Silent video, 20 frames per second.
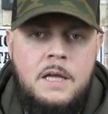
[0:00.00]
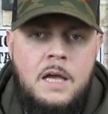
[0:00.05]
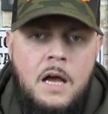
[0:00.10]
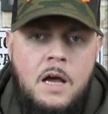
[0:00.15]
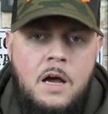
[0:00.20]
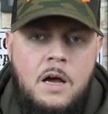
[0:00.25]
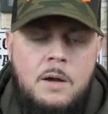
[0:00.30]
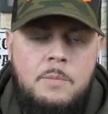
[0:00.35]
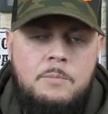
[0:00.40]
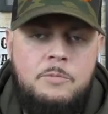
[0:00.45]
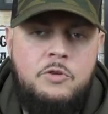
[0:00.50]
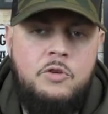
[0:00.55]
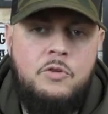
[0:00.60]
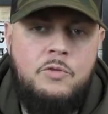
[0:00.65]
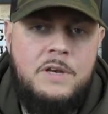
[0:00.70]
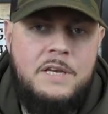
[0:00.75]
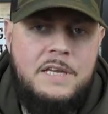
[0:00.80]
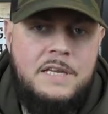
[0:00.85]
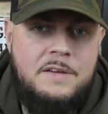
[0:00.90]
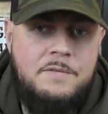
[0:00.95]

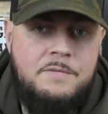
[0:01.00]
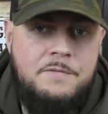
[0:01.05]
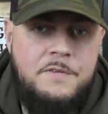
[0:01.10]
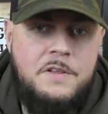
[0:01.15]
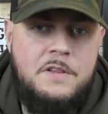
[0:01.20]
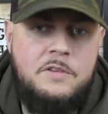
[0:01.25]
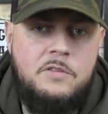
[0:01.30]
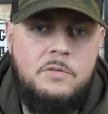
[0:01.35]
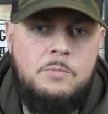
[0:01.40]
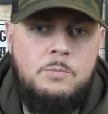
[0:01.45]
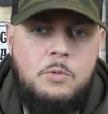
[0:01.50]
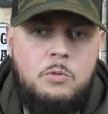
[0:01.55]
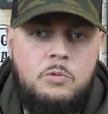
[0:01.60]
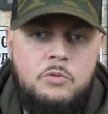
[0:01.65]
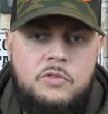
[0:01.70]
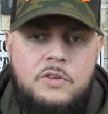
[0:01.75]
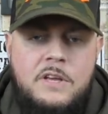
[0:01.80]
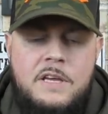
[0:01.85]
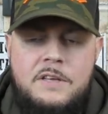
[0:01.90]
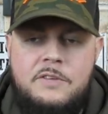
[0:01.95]
during the Invincible
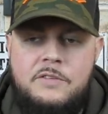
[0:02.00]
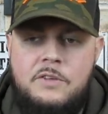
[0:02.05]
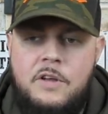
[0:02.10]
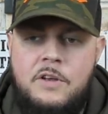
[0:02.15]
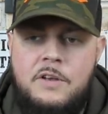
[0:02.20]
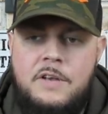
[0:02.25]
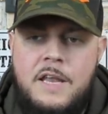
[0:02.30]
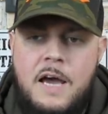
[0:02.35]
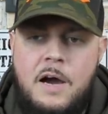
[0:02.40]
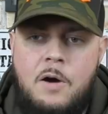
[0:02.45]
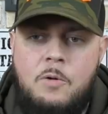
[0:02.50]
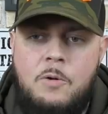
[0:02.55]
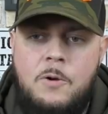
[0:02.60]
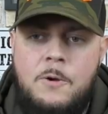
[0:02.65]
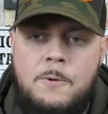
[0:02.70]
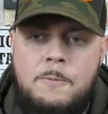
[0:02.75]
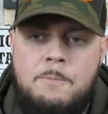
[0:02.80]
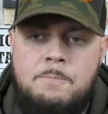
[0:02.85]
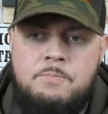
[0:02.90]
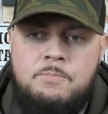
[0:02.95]
season. Now,
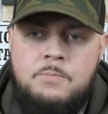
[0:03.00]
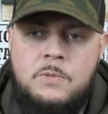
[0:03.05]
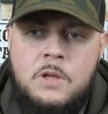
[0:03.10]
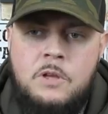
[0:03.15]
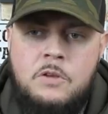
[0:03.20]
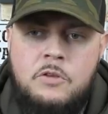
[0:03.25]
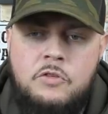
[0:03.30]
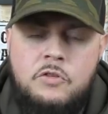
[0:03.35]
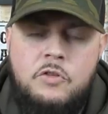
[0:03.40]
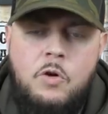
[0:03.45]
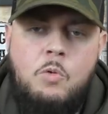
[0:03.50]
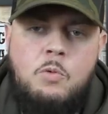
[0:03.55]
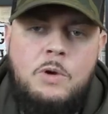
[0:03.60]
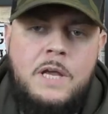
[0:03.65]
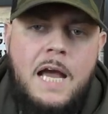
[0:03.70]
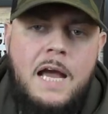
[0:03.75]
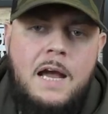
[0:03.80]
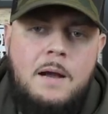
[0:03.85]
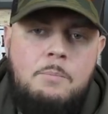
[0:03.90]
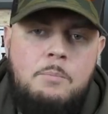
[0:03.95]
Sol
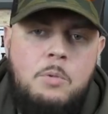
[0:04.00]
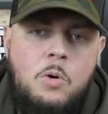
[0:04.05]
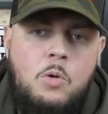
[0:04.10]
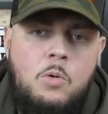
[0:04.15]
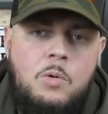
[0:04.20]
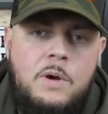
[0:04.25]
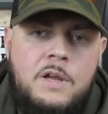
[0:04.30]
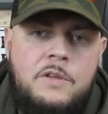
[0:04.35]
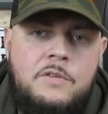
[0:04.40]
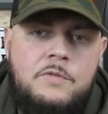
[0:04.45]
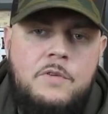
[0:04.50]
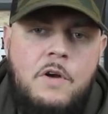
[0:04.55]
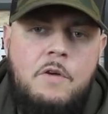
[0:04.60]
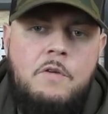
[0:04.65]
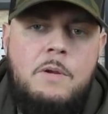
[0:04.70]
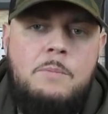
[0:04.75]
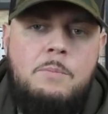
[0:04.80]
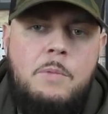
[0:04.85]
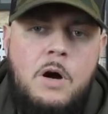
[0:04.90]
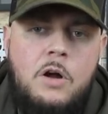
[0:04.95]
Campbell is
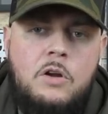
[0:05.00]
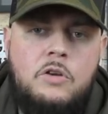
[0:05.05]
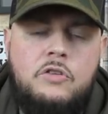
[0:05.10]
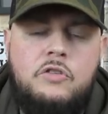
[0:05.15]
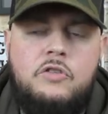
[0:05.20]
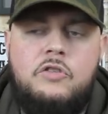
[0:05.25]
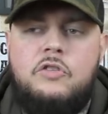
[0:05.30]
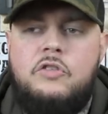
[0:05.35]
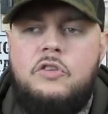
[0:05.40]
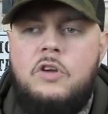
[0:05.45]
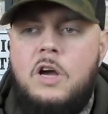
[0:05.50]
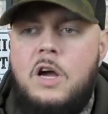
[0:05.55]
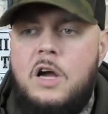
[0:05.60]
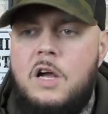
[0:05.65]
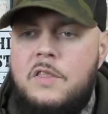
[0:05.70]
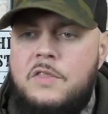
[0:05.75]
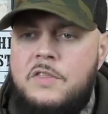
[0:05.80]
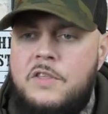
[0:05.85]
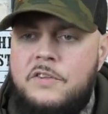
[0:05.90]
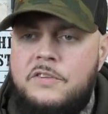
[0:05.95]
very much
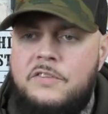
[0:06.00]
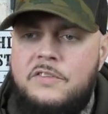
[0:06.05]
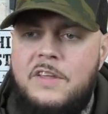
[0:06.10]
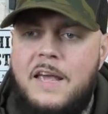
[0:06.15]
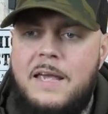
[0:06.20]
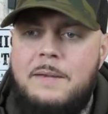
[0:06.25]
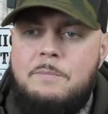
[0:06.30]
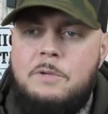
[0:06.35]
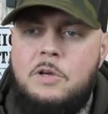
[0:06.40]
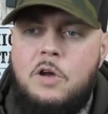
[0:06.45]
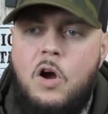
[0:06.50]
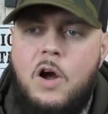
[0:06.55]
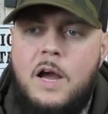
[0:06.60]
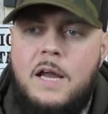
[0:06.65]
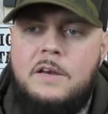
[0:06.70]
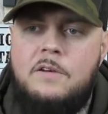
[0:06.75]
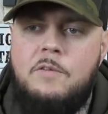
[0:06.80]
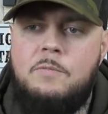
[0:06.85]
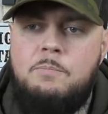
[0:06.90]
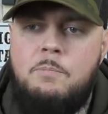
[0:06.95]
the same
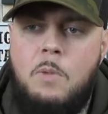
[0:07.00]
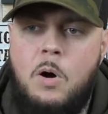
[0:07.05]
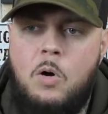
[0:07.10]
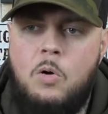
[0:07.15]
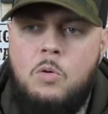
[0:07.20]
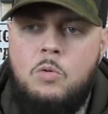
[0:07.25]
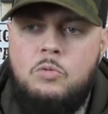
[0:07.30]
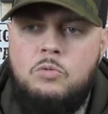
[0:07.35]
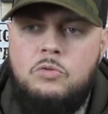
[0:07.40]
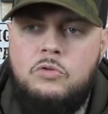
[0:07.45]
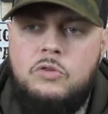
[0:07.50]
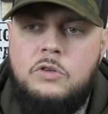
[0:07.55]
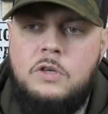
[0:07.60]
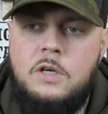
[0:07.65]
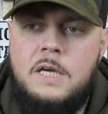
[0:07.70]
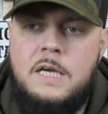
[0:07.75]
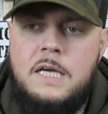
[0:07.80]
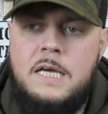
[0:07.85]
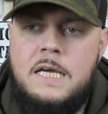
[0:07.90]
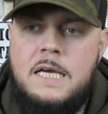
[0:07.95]
kind of mould
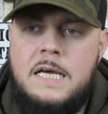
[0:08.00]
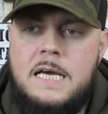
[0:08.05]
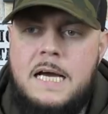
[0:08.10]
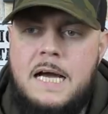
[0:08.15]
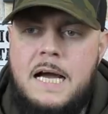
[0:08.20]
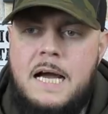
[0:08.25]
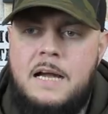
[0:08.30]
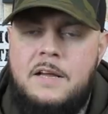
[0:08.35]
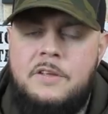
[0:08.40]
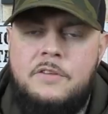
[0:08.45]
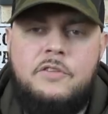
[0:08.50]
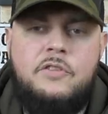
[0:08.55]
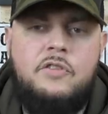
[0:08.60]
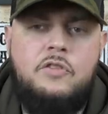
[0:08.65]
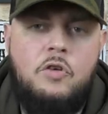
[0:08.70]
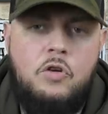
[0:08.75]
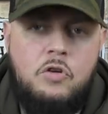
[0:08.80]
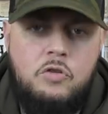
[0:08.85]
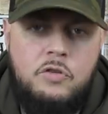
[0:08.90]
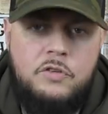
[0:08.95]
as
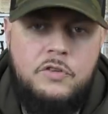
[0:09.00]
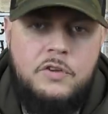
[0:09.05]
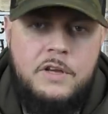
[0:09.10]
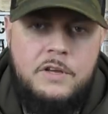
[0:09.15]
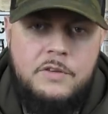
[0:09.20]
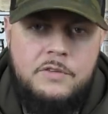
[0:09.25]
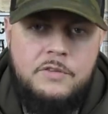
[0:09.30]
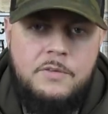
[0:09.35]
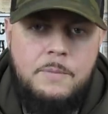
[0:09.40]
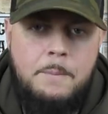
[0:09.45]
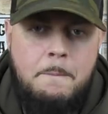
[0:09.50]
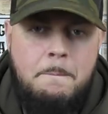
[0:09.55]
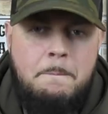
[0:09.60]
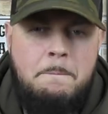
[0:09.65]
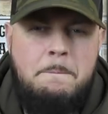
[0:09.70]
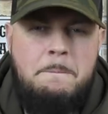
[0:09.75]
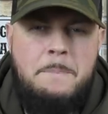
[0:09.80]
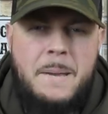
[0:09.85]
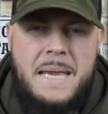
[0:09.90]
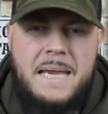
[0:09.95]
Sokratis.
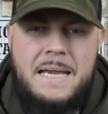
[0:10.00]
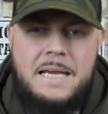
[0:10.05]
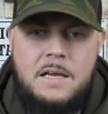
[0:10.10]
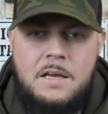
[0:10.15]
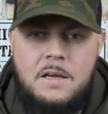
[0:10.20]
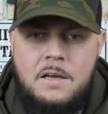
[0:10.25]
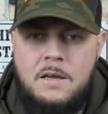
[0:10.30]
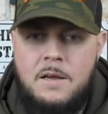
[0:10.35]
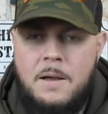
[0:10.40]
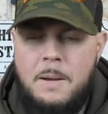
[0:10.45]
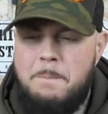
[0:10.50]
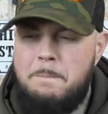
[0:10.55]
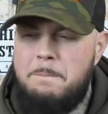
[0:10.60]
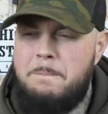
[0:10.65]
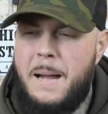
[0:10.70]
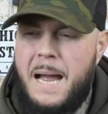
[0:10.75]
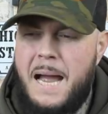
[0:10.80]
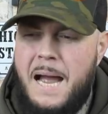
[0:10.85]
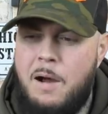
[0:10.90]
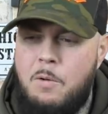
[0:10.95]
Big,
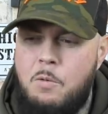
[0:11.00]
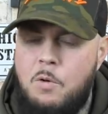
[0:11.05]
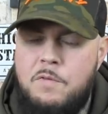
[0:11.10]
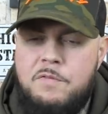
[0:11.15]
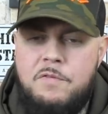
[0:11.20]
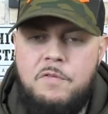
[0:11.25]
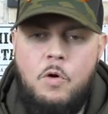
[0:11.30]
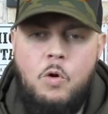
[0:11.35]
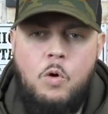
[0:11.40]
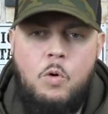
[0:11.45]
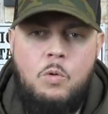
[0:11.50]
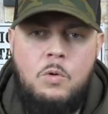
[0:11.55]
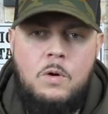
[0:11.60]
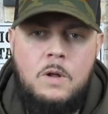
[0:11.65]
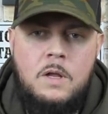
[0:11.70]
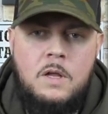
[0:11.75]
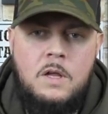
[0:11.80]
powerful,